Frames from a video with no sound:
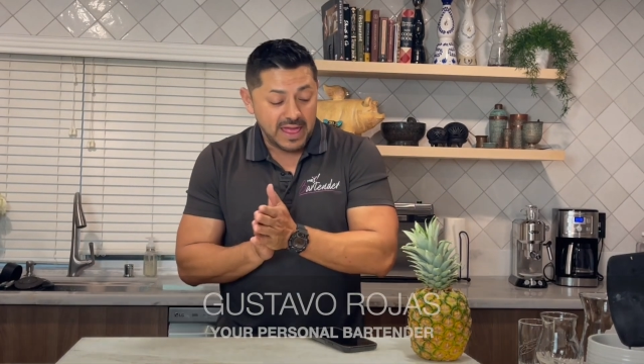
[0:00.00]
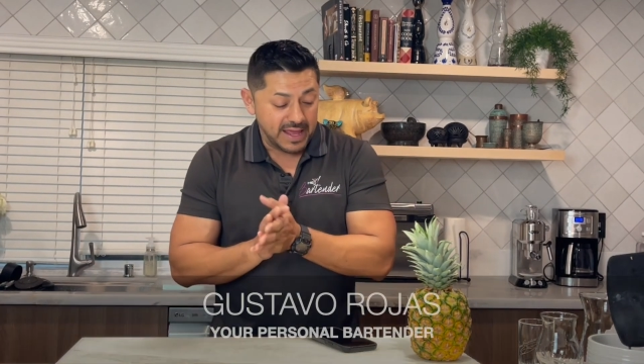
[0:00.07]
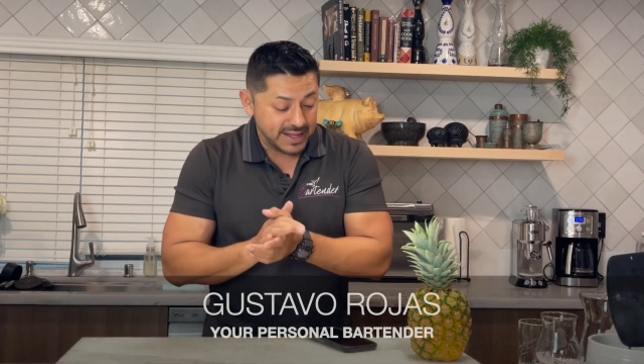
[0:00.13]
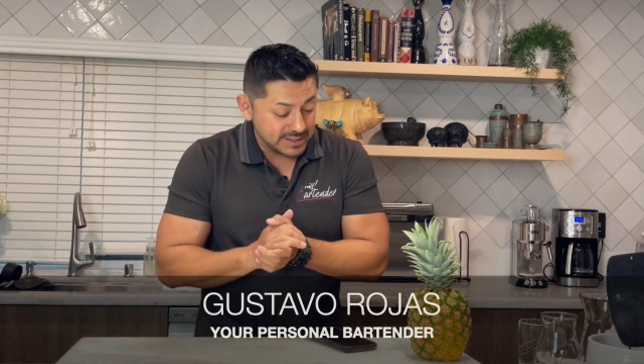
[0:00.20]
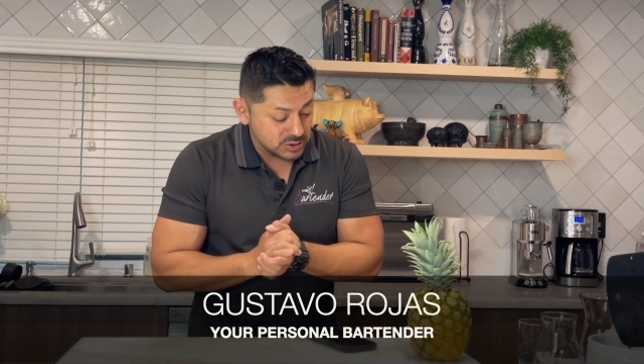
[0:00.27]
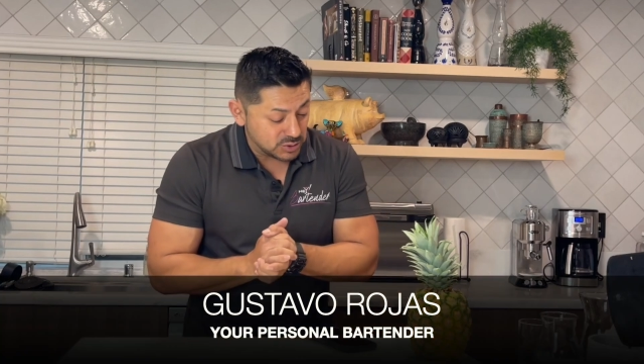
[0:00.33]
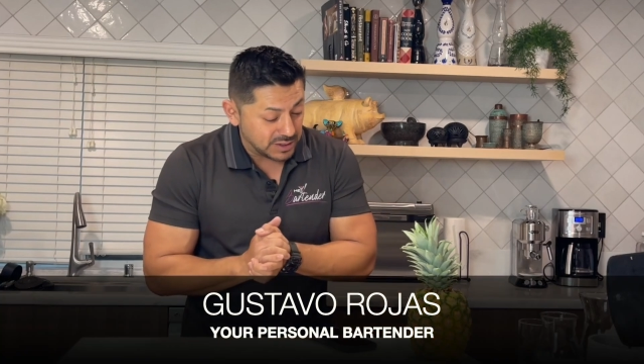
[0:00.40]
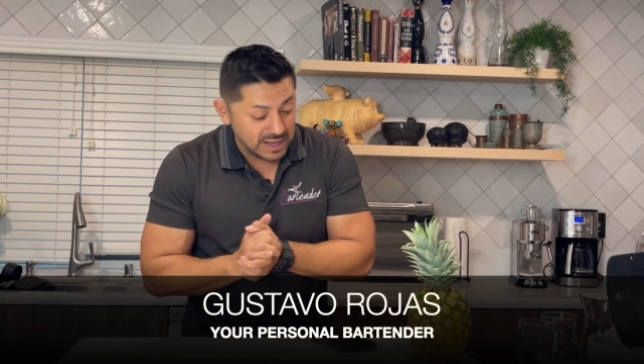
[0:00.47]

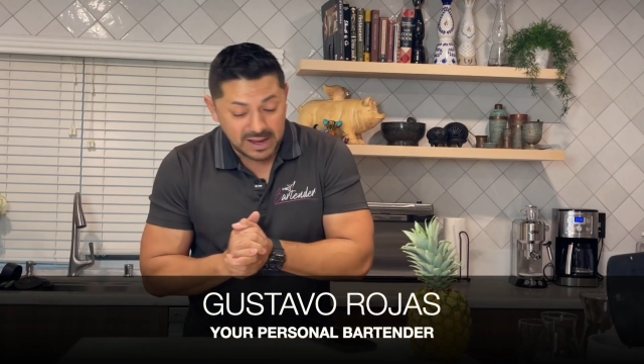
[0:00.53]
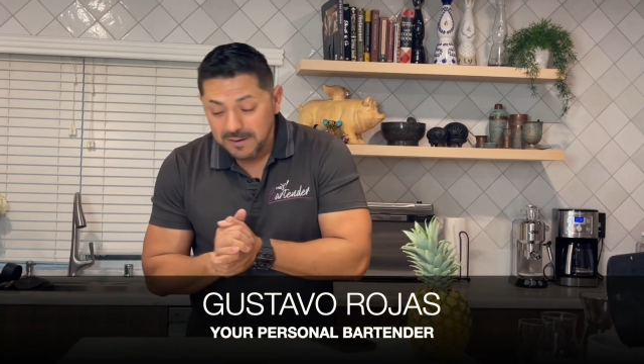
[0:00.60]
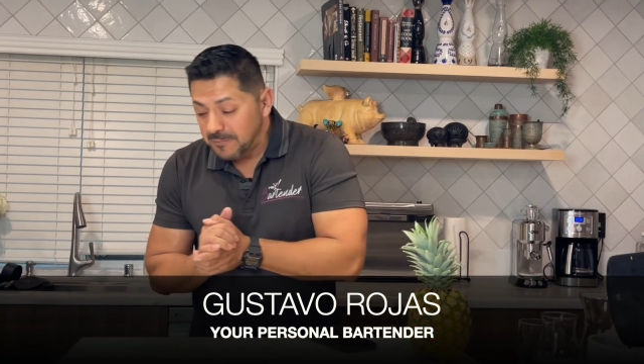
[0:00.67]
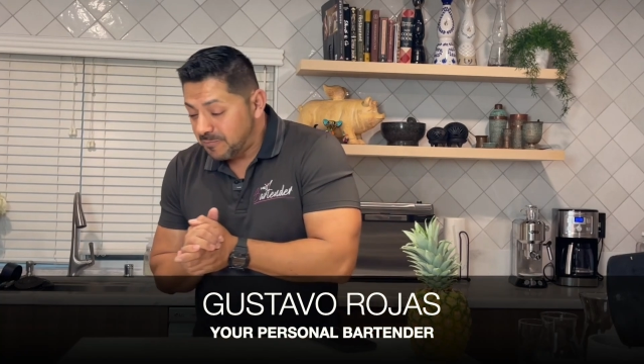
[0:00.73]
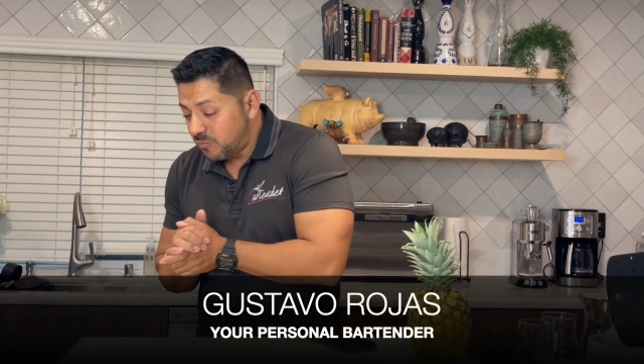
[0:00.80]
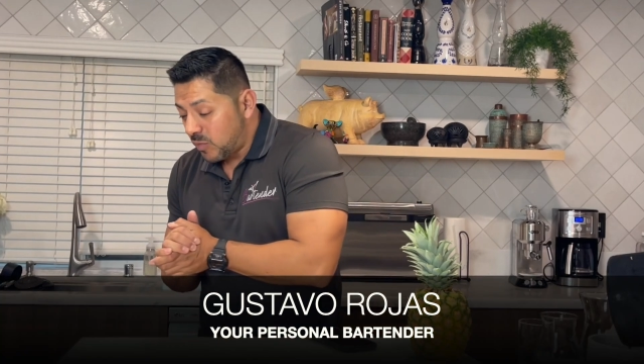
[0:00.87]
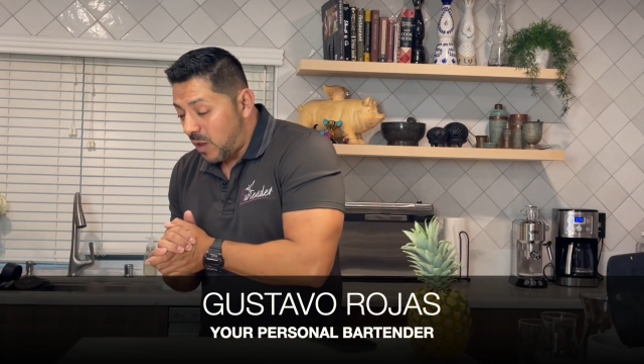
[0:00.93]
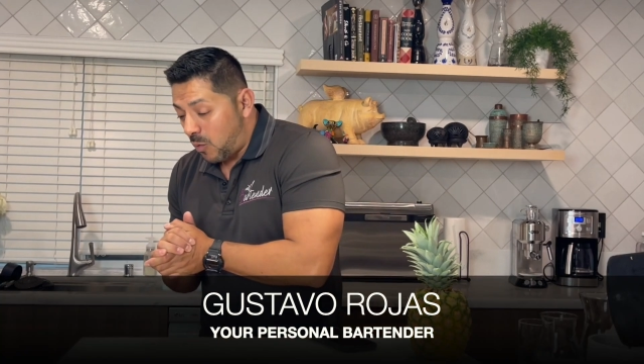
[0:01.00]
and today,
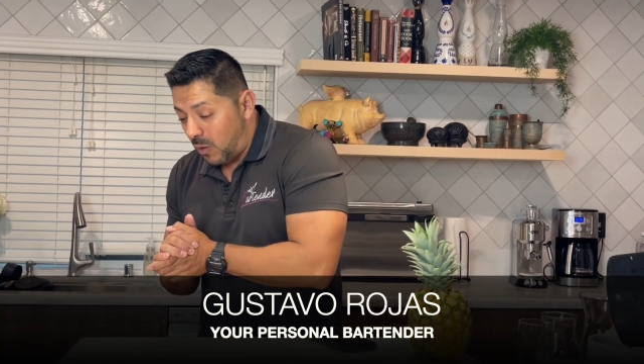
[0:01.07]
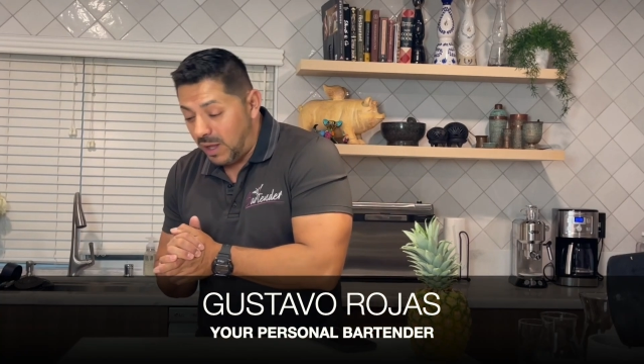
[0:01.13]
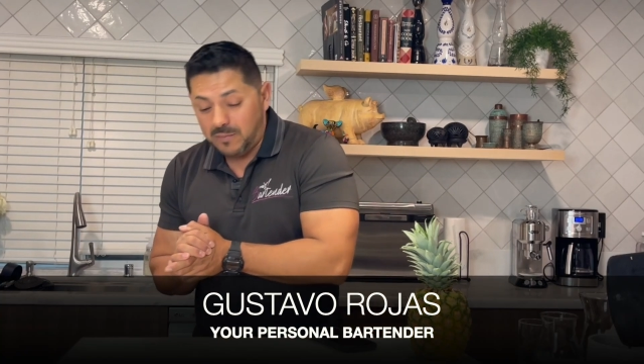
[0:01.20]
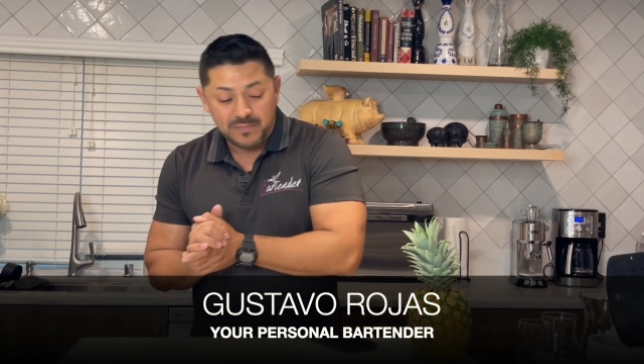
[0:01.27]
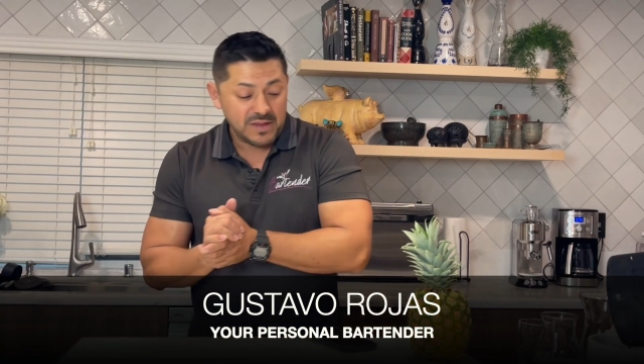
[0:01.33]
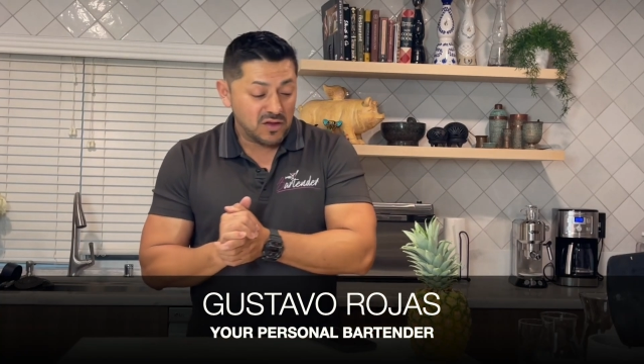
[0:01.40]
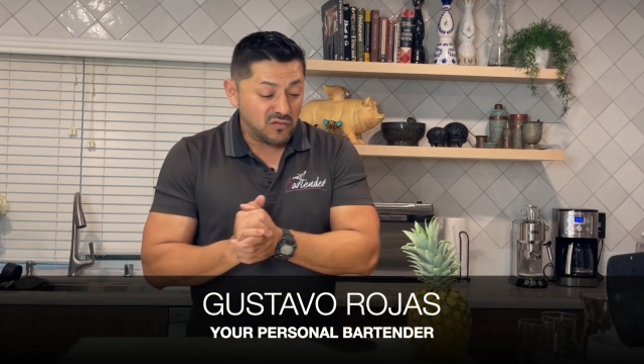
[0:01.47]
well,